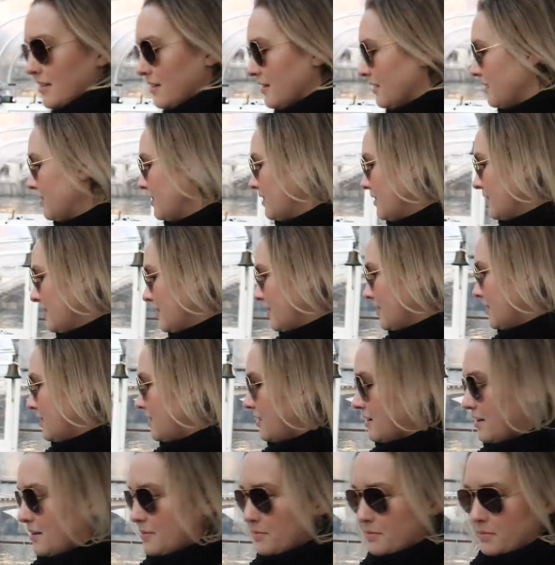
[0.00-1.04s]

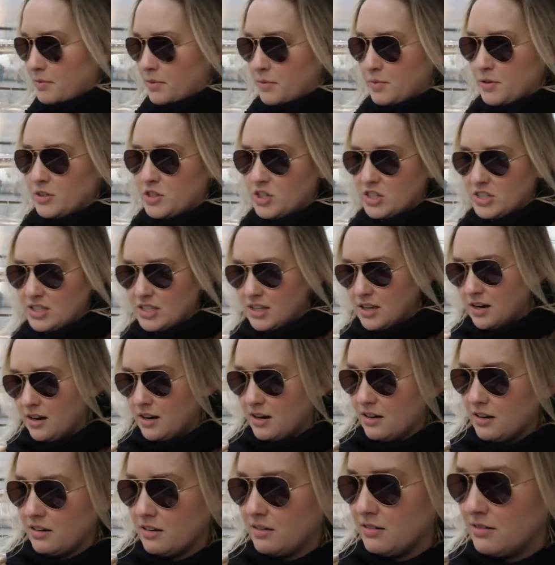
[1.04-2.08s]
Uh, Maybe just here.
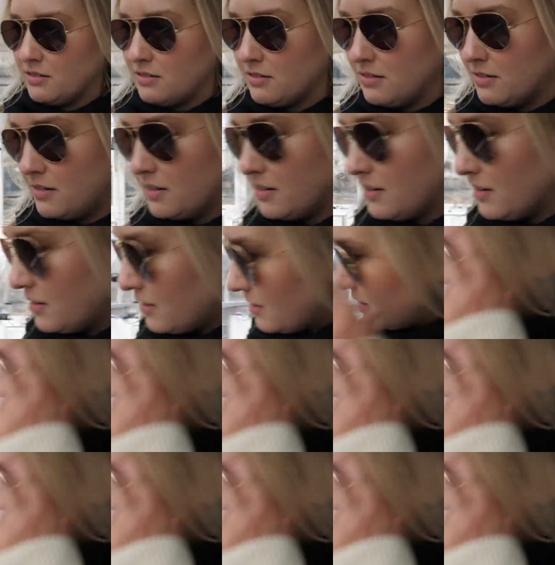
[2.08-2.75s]
Sure.